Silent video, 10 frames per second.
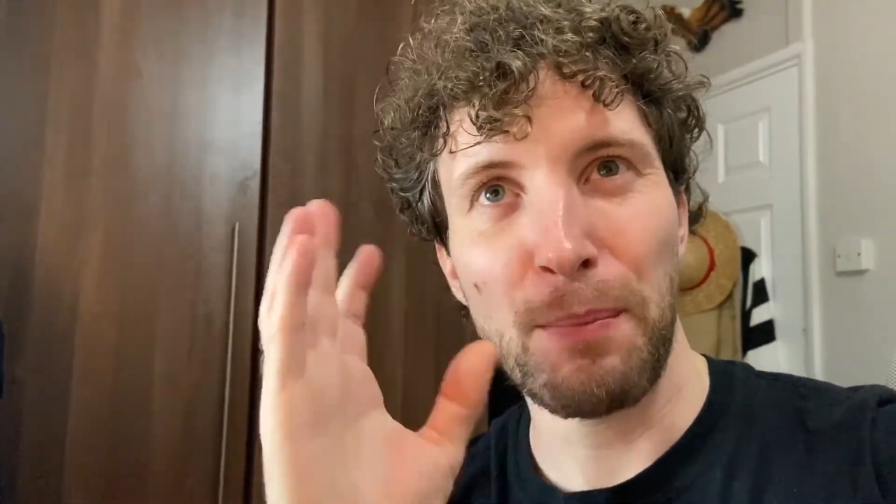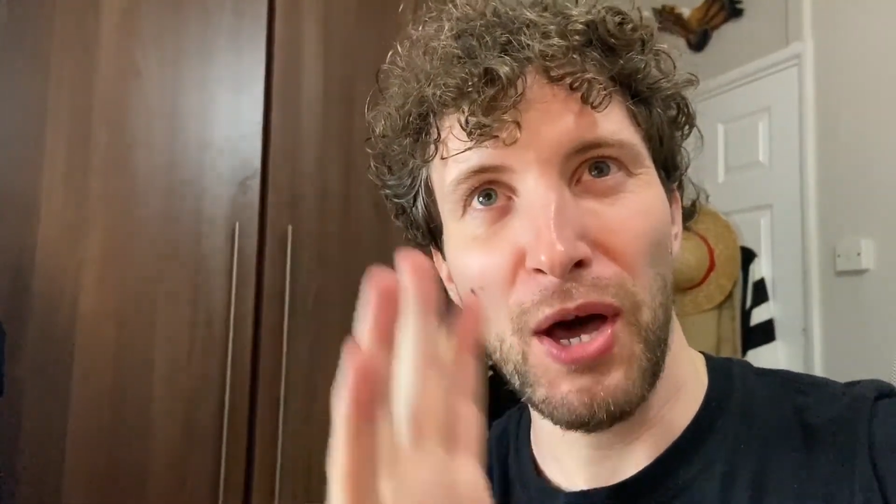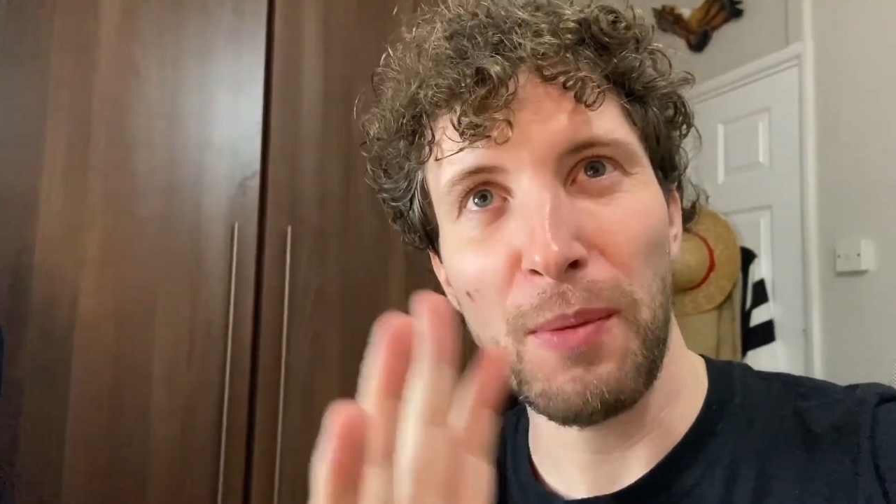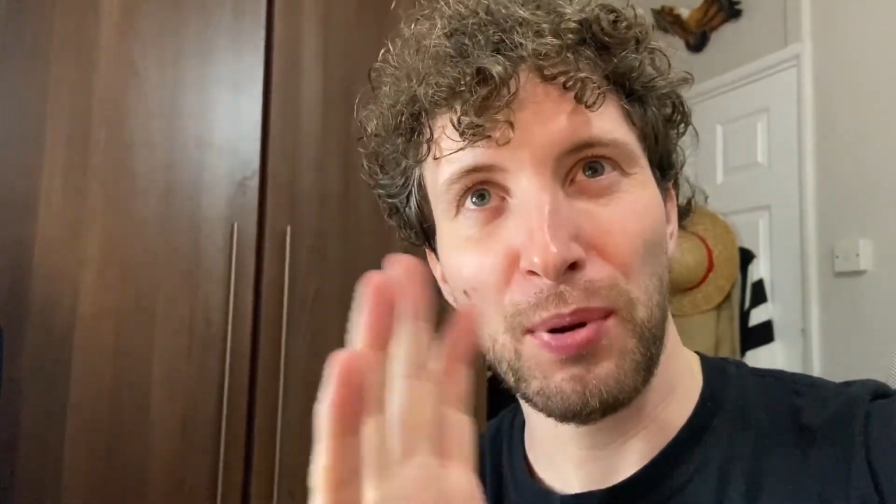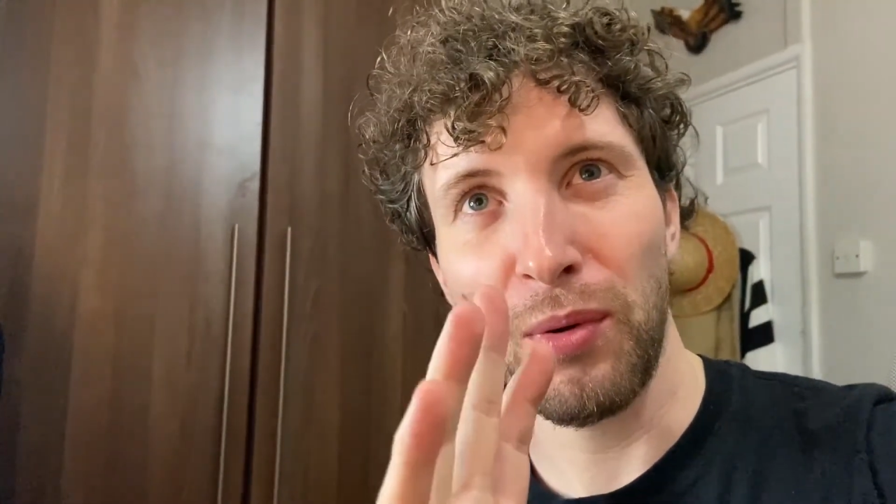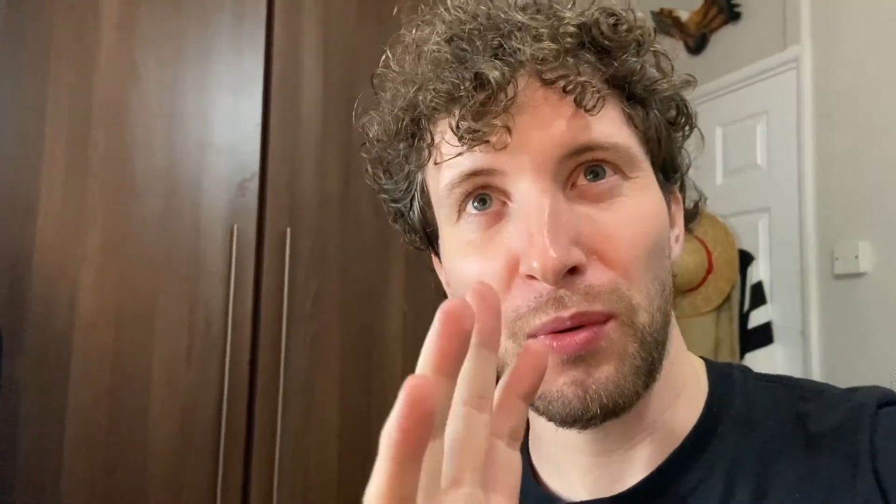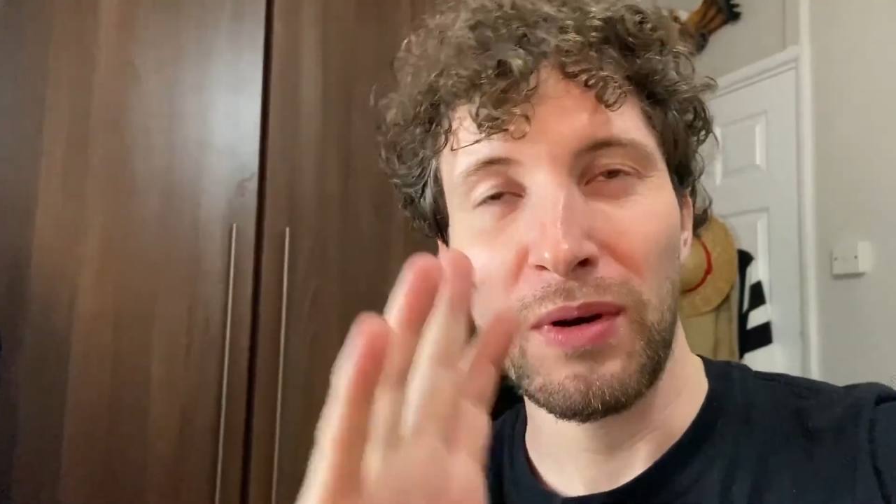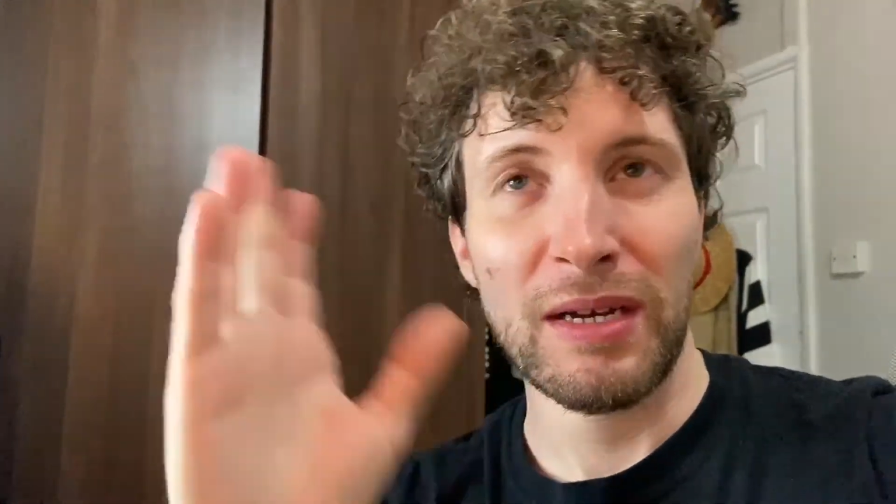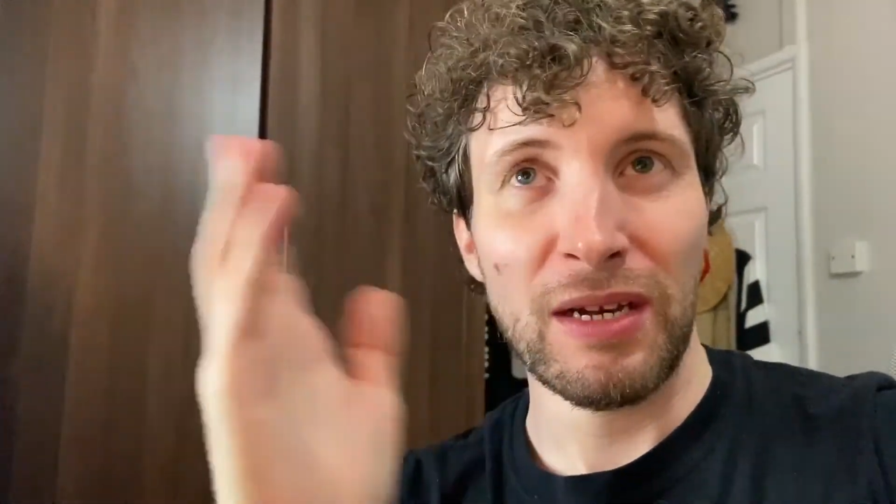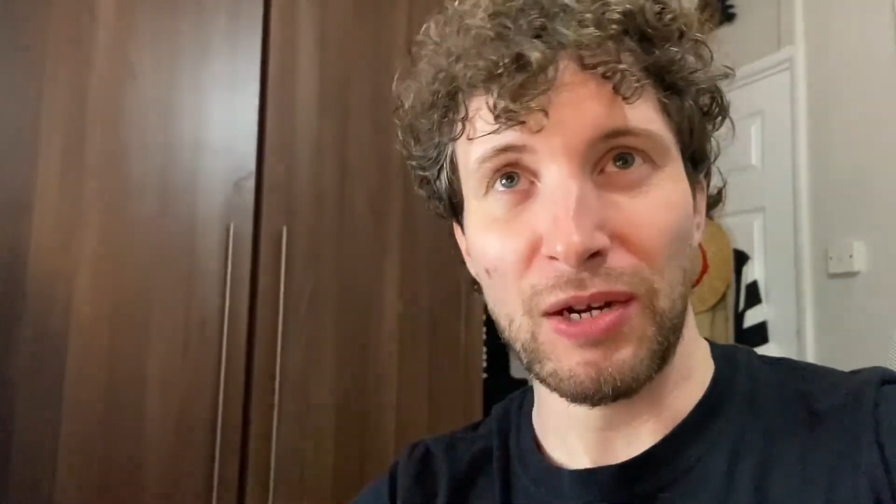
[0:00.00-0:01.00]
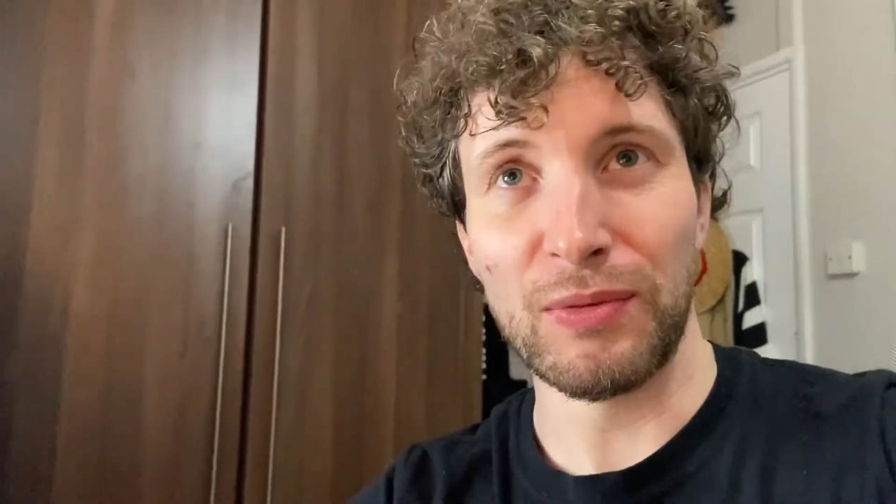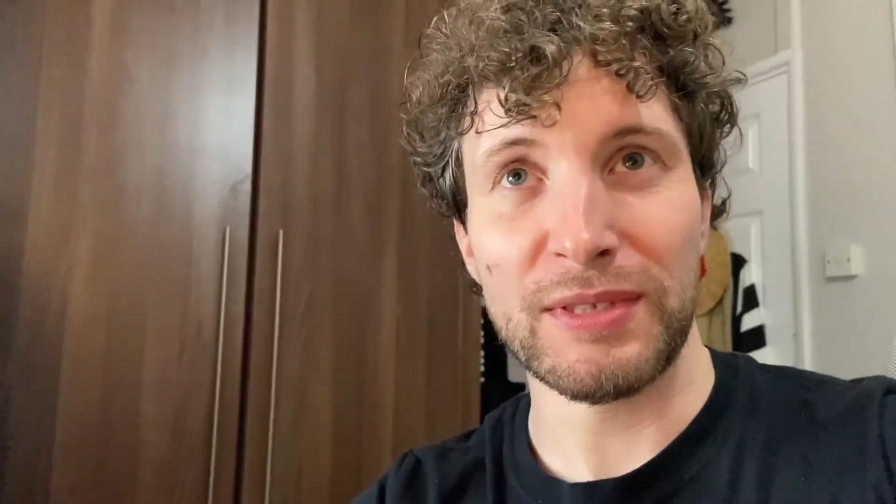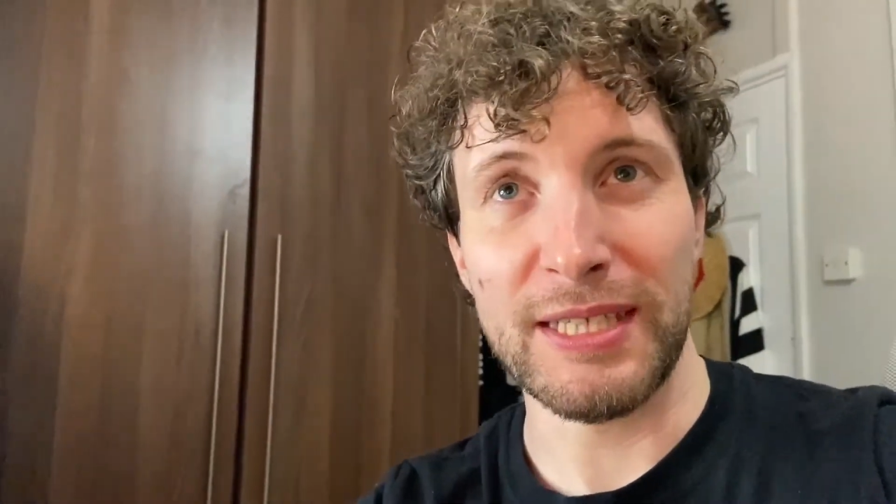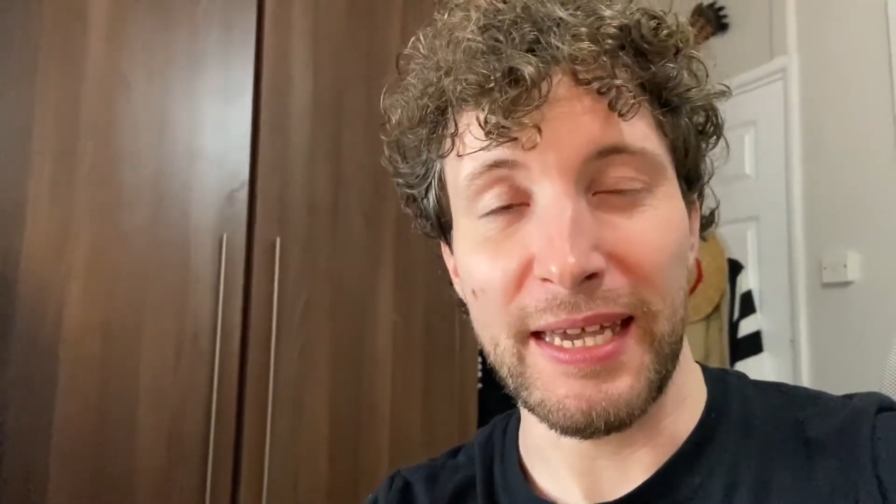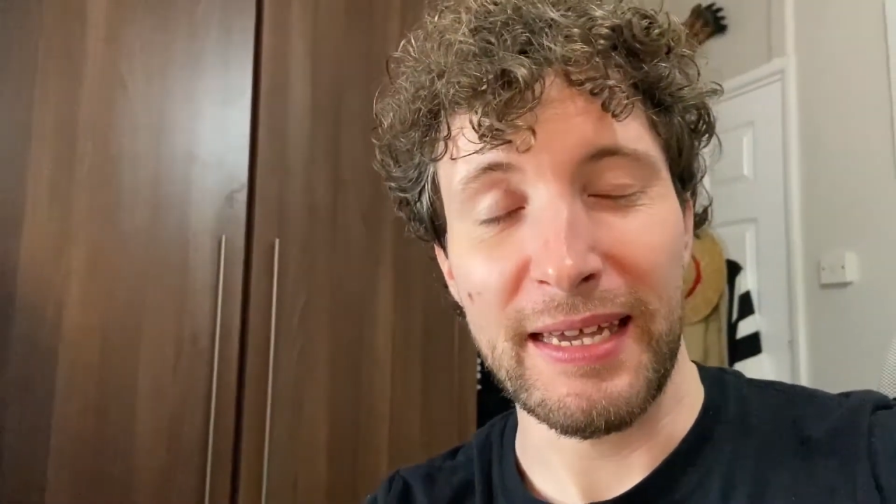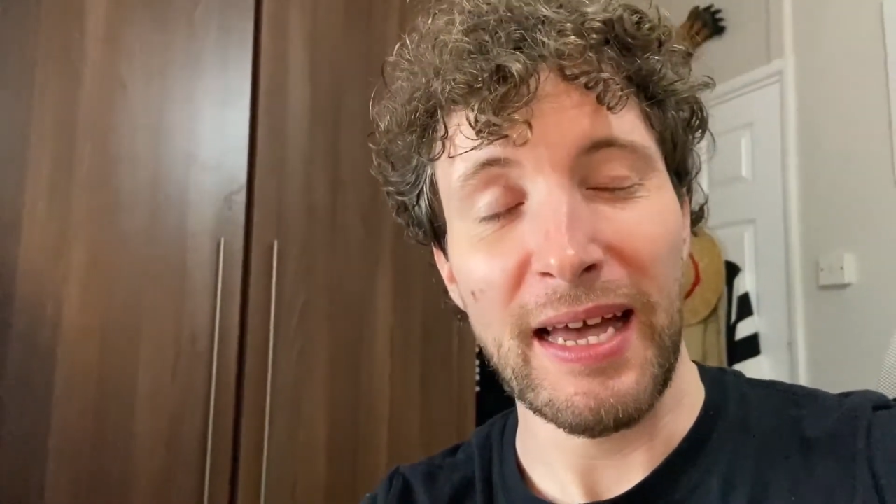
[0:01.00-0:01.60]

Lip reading: purple Luke tier.